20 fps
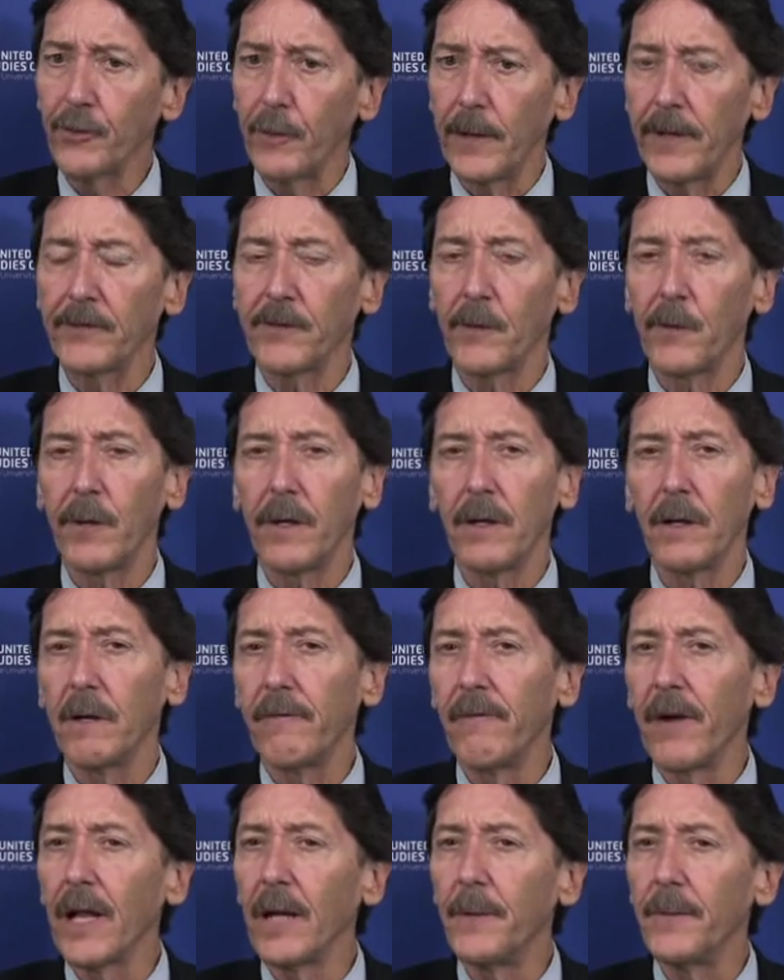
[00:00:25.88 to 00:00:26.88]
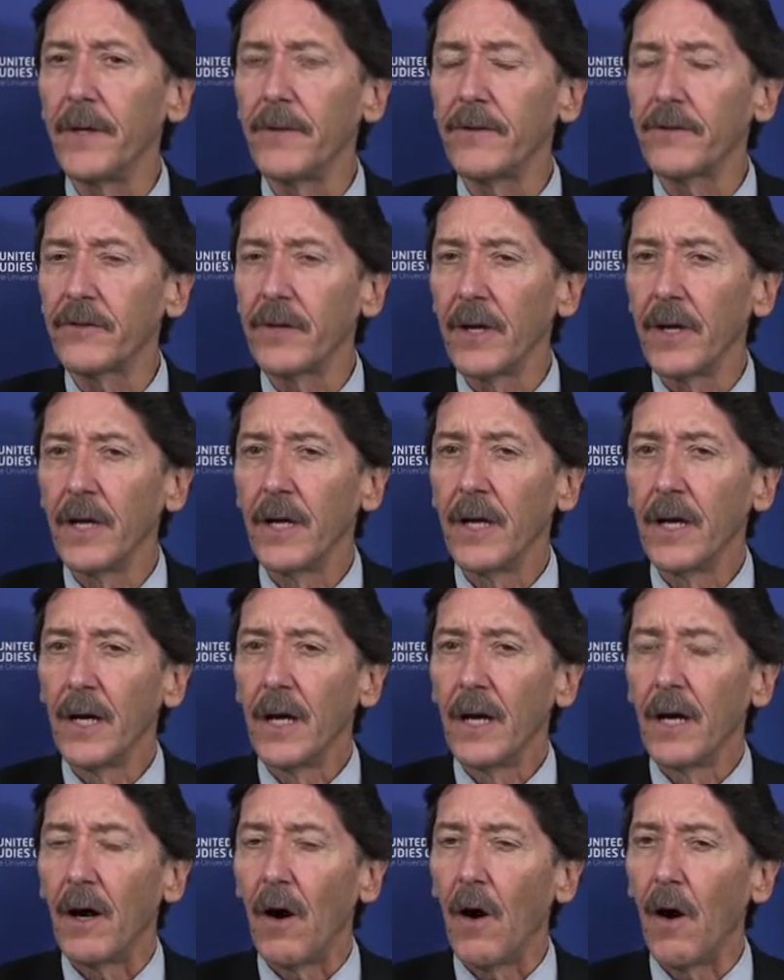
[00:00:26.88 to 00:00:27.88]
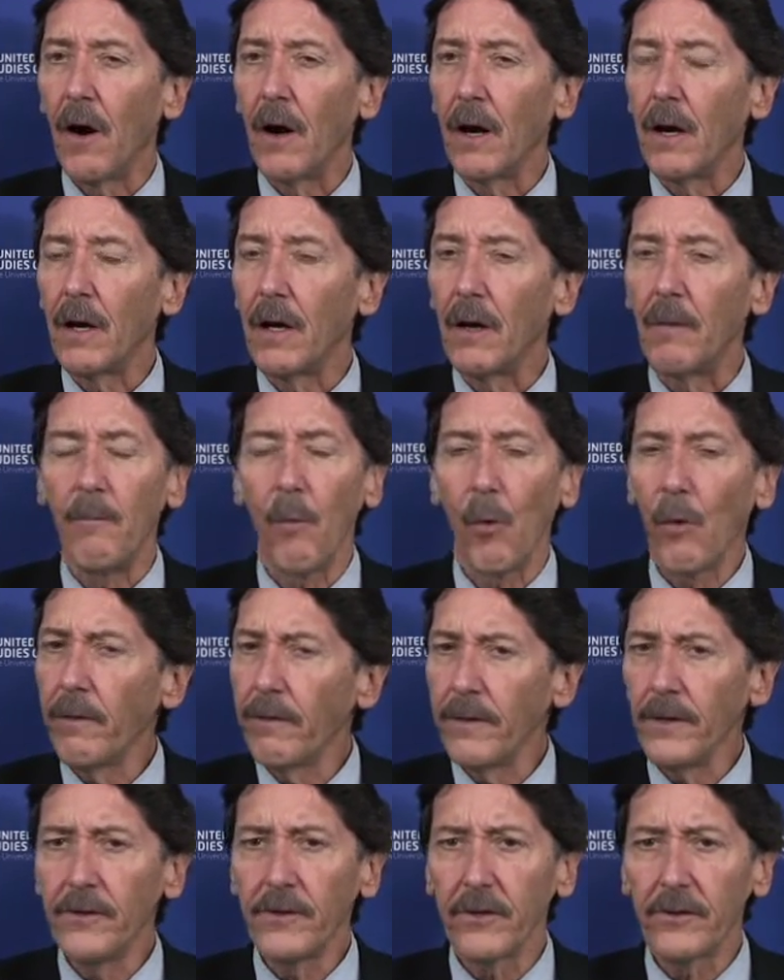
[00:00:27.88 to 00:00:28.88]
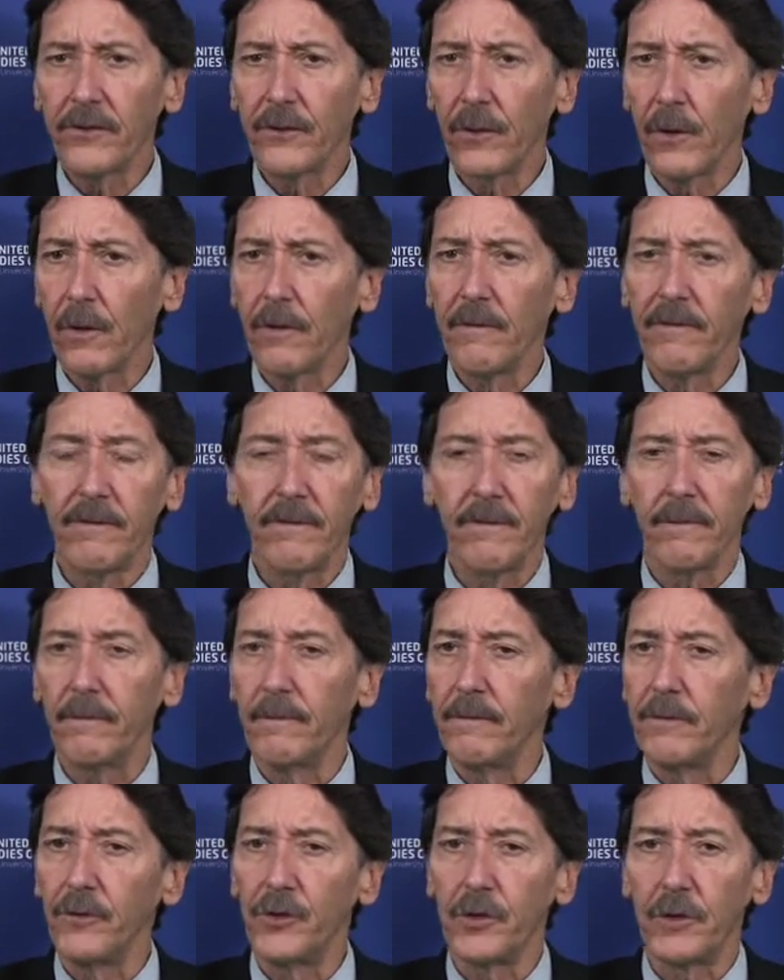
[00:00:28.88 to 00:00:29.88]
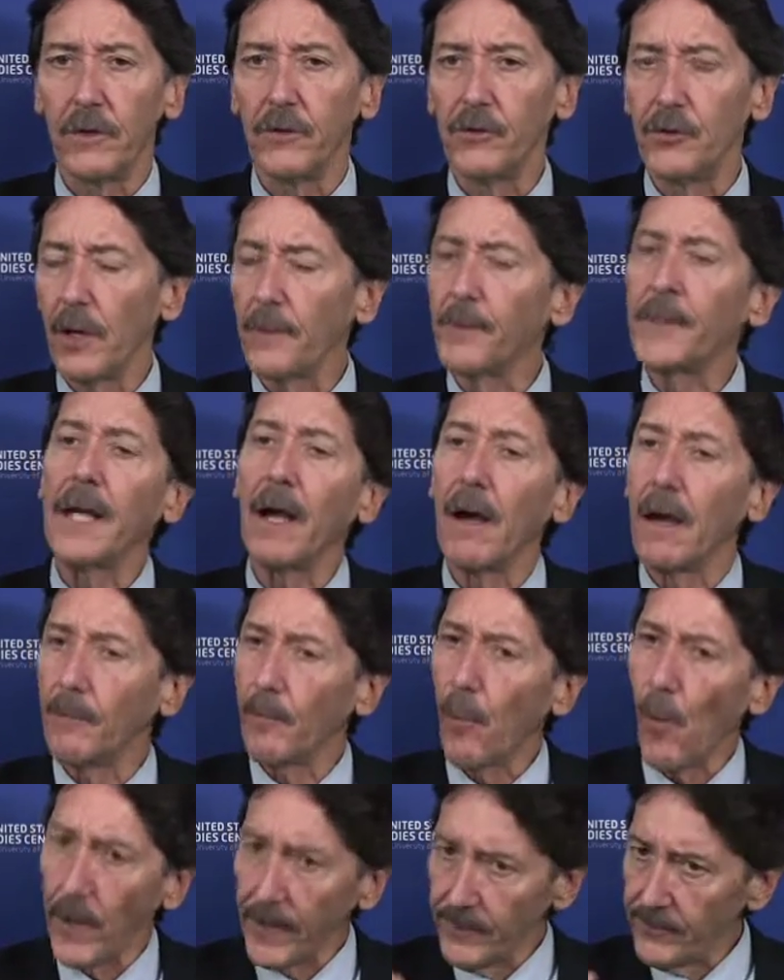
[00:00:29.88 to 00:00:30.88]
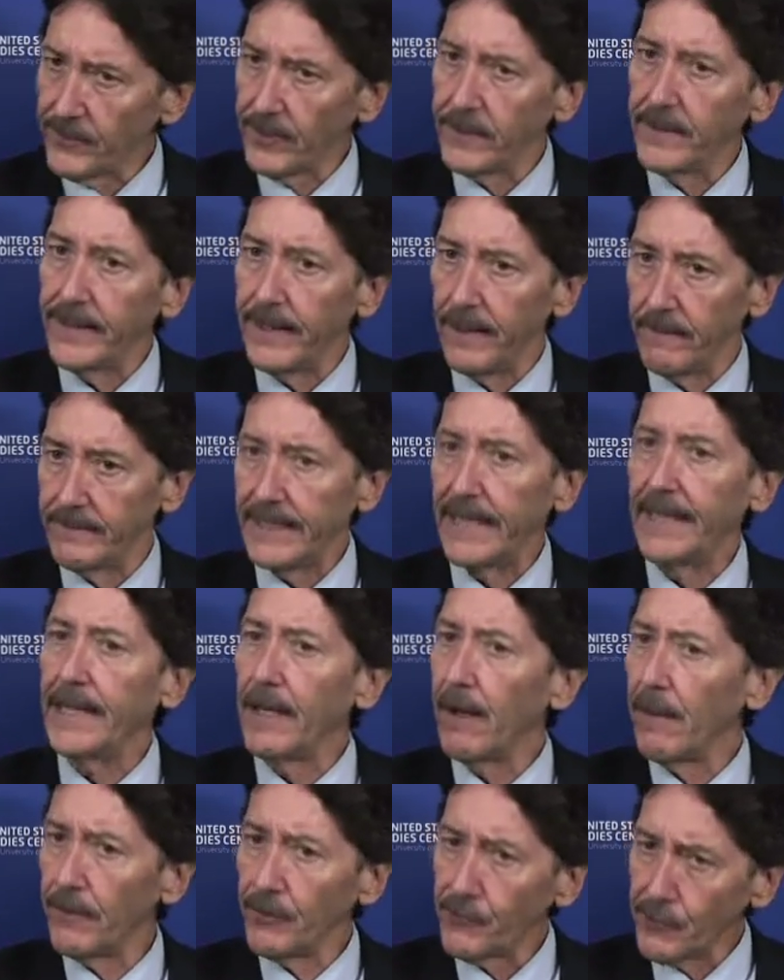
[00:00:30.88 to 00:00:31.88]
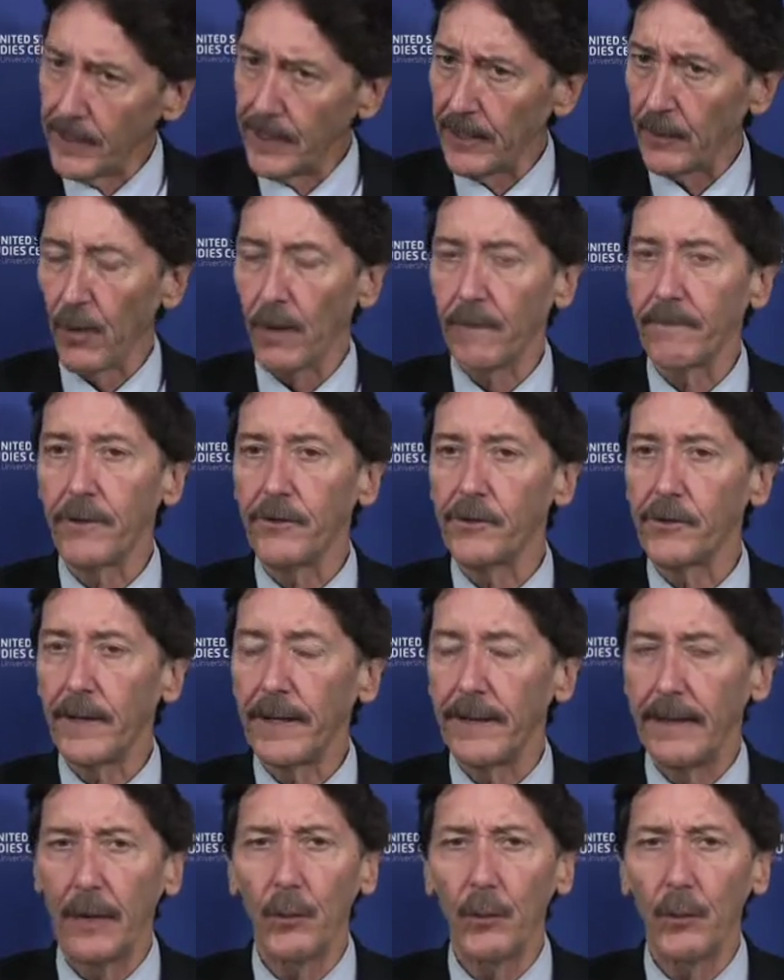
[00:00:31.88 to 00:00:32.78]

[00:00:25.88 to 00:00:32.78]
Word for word: transit-oriented developments are more than just sort of jumping on points and of getting on the train or off the train.